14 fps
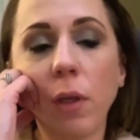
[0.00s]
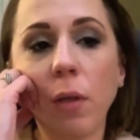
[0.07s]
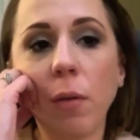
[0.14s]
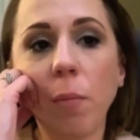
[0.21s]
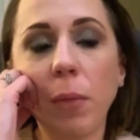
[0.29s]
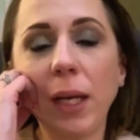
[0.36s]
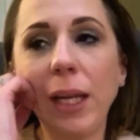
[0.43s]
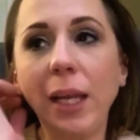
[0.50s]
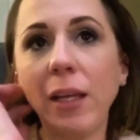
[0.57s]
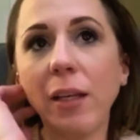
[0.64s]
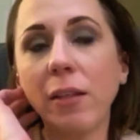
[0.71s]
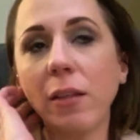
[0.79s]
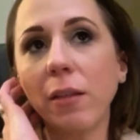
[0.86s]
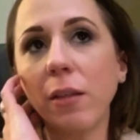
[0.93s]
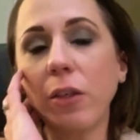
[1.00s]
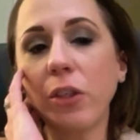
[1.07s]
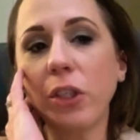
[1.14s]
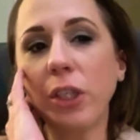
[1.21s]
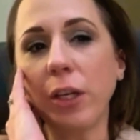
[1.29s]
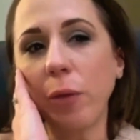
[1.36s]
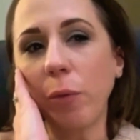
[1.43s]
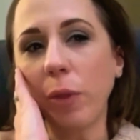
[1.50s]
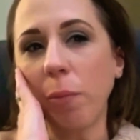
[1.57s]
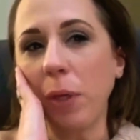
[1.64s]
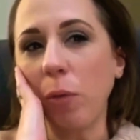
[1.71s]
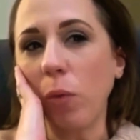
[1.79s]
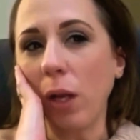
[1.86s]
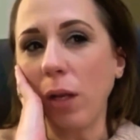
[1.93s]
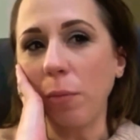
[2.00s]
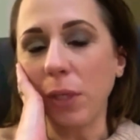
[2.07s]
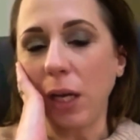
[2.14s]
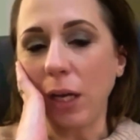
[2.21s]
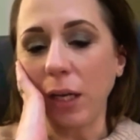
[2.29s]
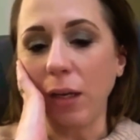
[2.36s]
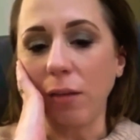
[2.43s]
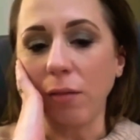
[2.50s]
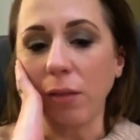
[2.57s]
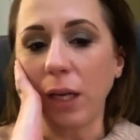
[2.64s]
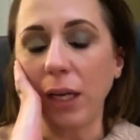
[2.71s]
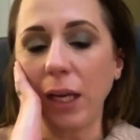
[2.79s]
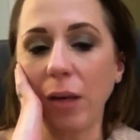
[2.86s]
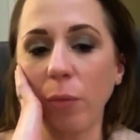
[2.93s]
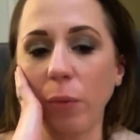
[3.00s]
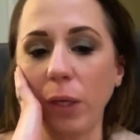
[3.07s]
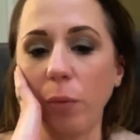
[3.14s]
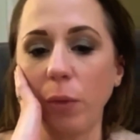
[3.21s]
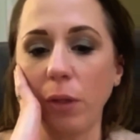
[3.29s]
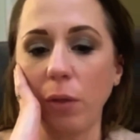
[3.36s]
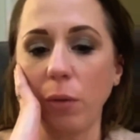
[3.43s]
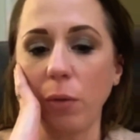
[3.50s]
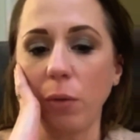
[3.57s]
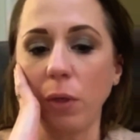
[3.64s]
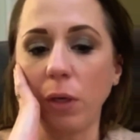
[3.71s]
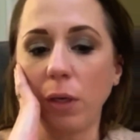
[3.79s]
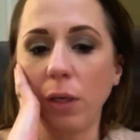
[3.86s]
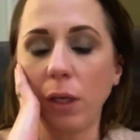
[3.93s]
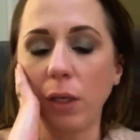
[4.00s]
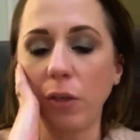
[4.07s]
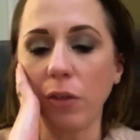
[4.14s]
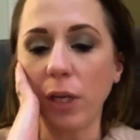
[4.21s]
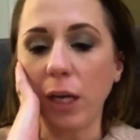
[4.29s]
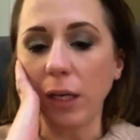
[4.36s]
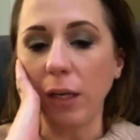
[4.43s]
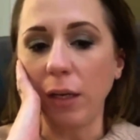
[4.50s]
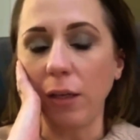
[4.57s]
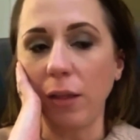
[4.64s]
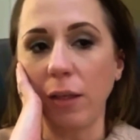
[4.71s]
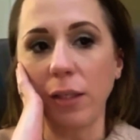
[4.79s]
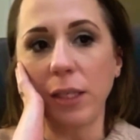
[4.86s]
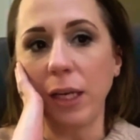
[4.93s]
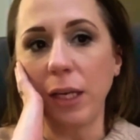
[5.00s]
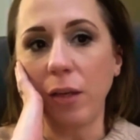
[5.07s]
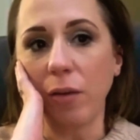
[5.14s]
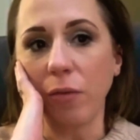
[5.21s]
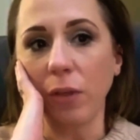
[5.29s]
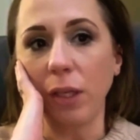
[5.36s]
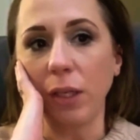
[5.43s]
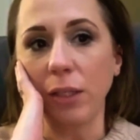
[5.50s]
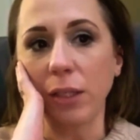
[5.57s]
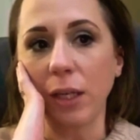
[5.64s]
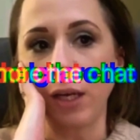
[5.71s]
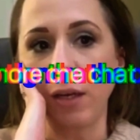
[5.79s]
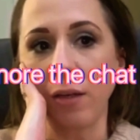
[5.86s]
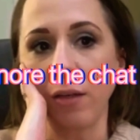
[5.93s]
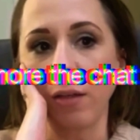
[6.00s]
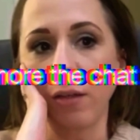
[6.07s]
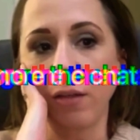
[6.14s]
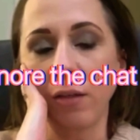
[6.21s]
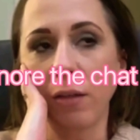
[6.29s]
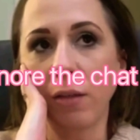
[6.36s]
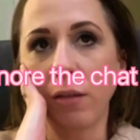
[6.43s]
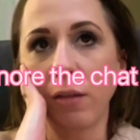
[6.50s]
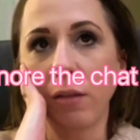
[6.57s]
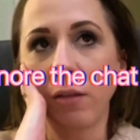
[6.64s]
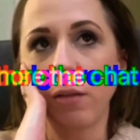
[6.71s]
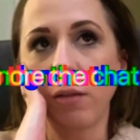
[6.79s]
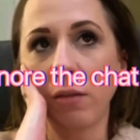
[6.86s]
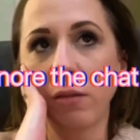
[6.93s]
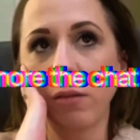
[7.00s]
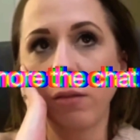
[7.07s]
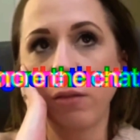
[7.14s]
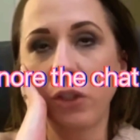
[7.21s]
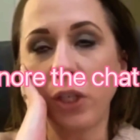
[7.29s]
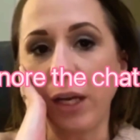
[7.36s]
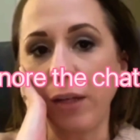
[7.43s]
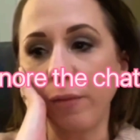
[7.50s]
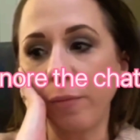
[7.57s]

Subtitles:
but I can't, you're sharing with me while I'm talking. I can't read with you and you're talking, and then it's taking over the entire chat.